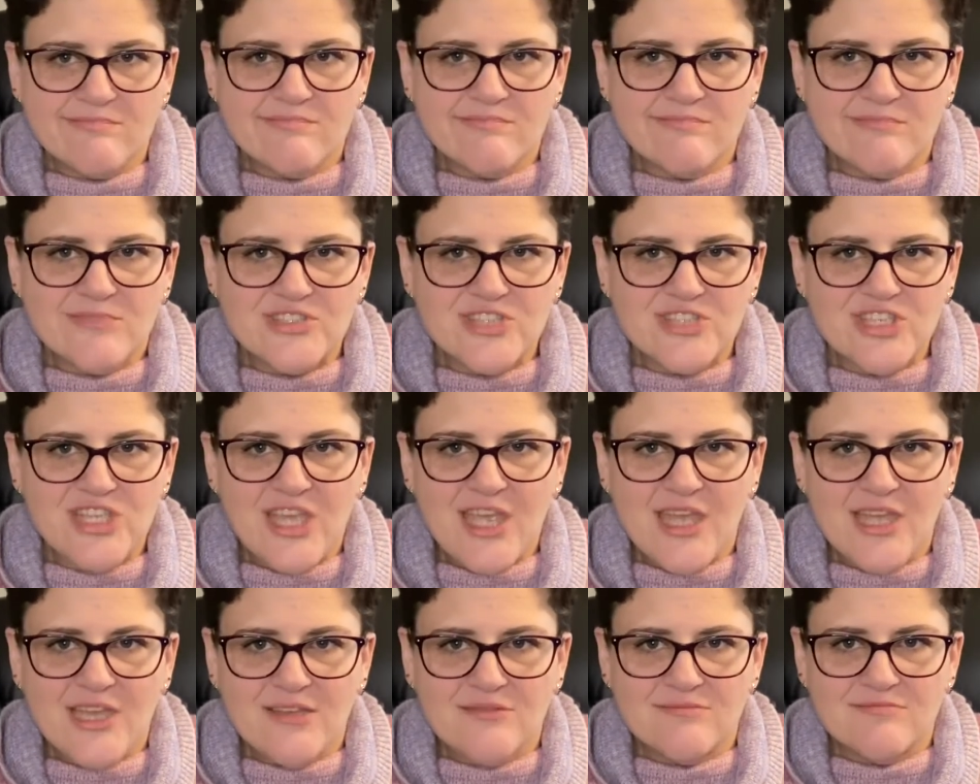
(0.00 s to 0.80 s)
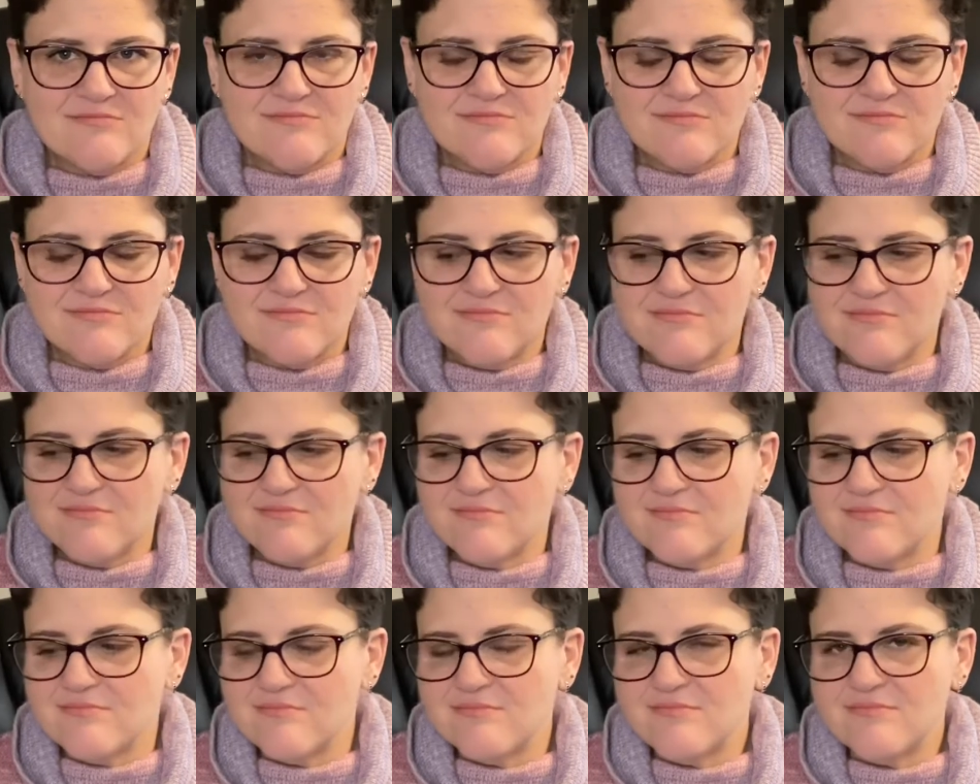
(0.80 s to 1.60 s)
She can't.
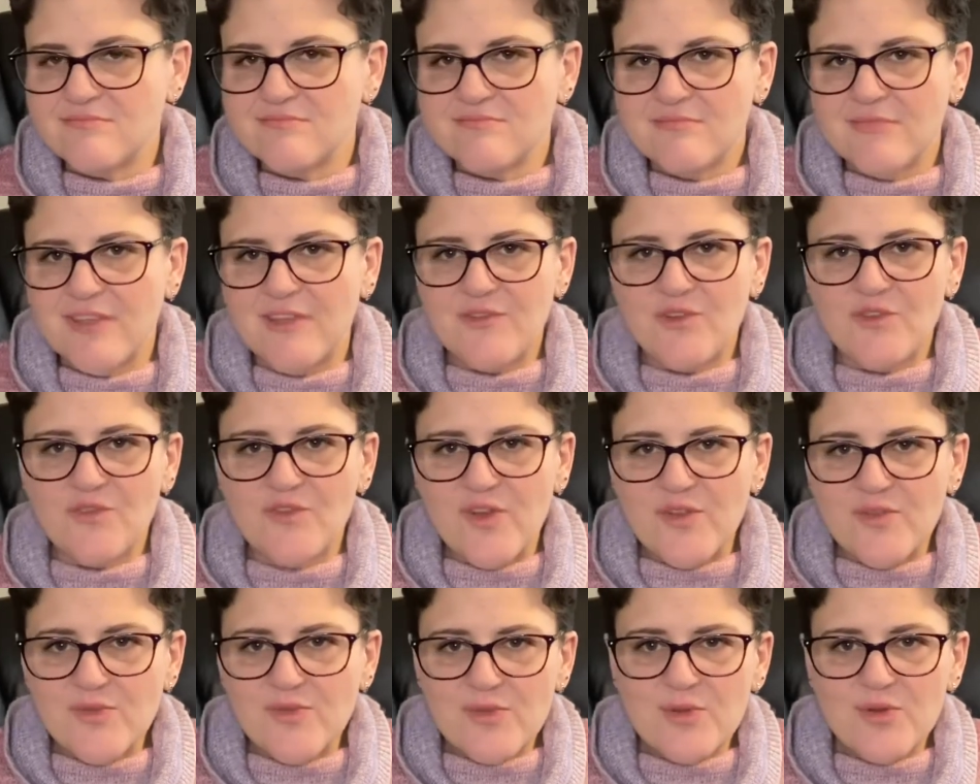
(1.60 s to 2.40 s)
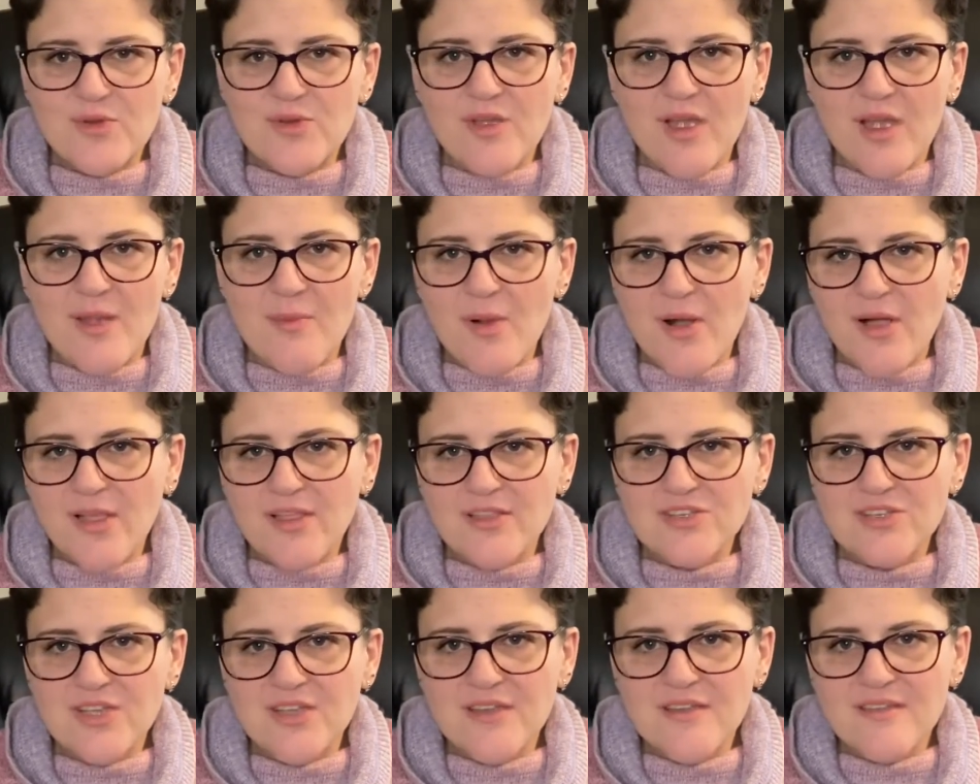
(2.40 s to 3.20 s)
If you're friends with her, I
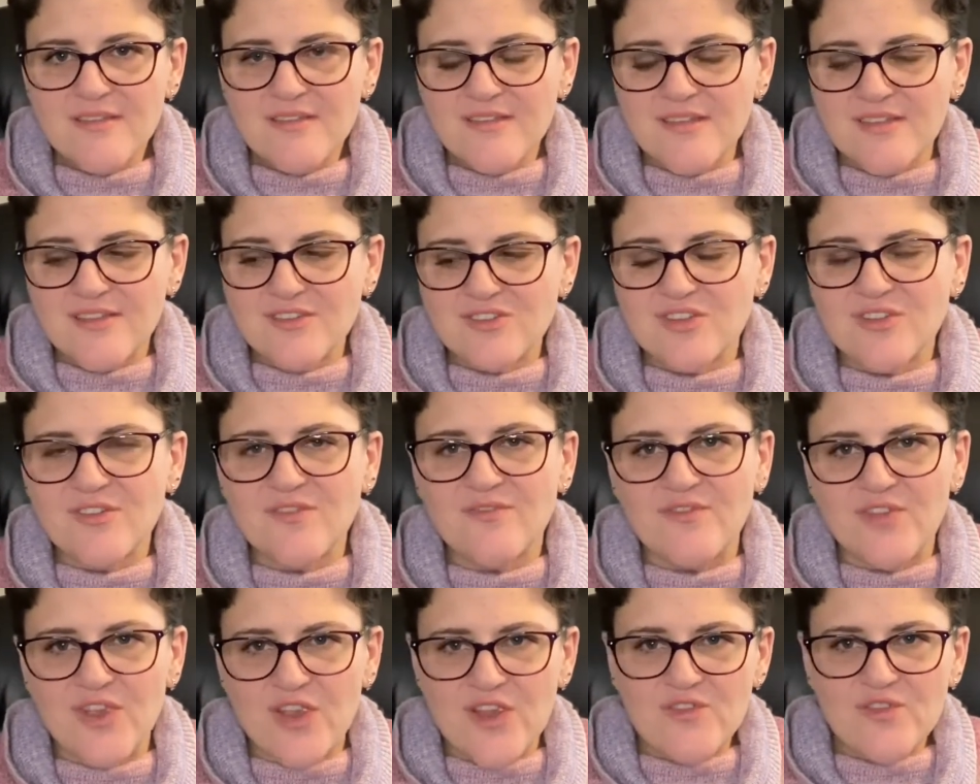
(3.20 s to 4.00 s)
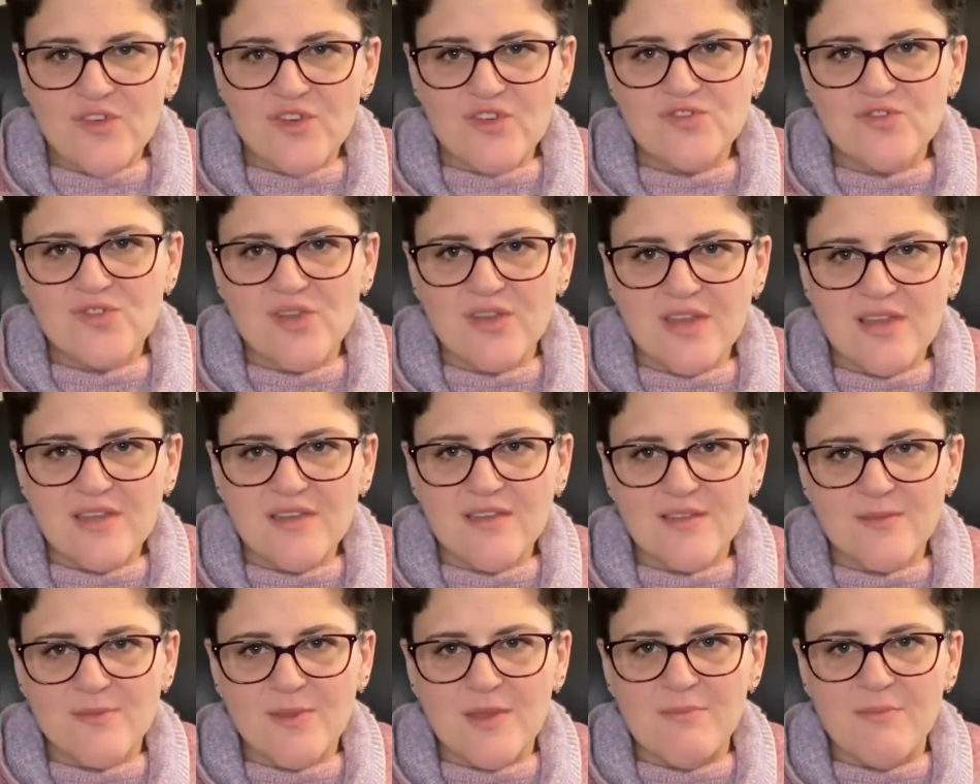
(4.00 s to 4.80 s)
apologize. It's just very frustrating to
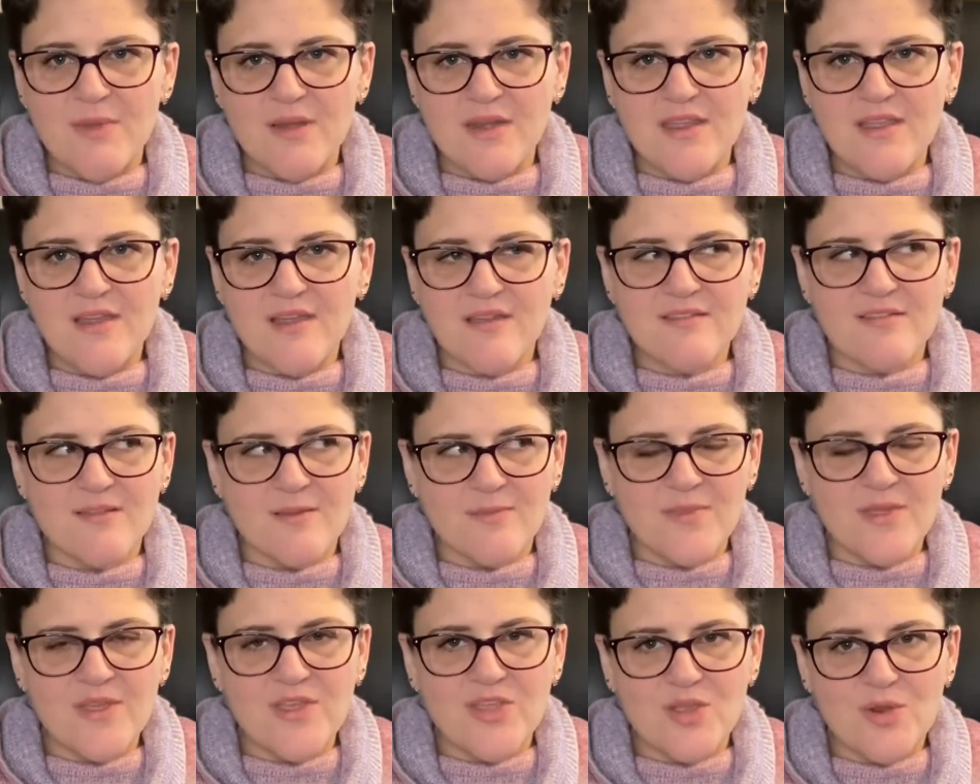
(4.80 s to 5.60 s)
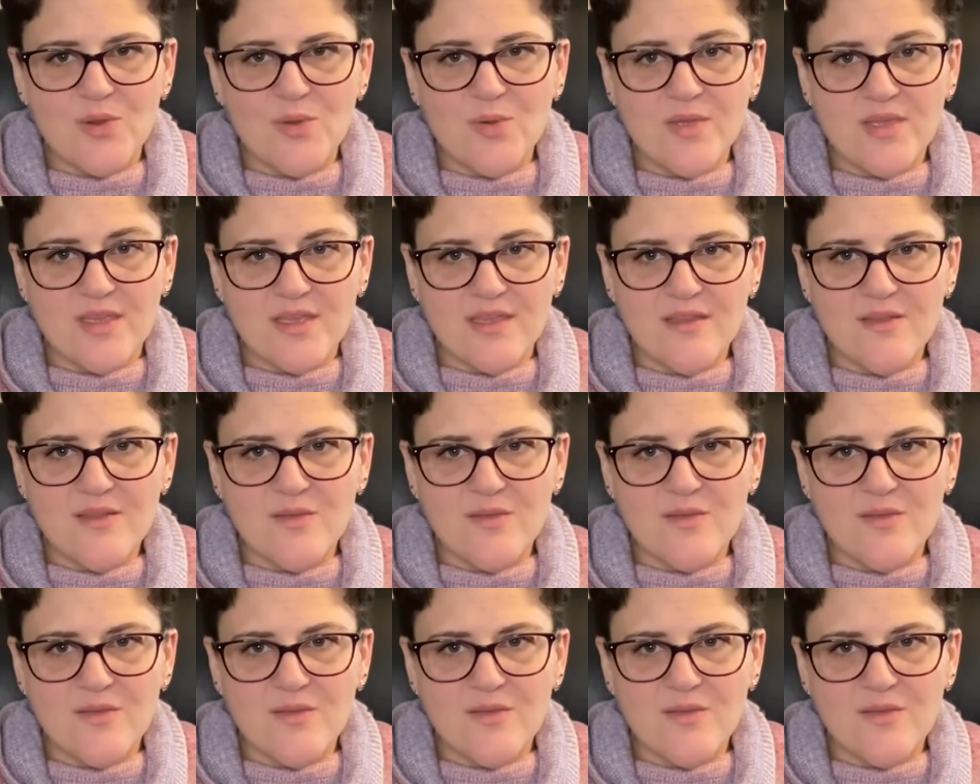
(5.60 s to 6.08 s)
spend money on something you don't get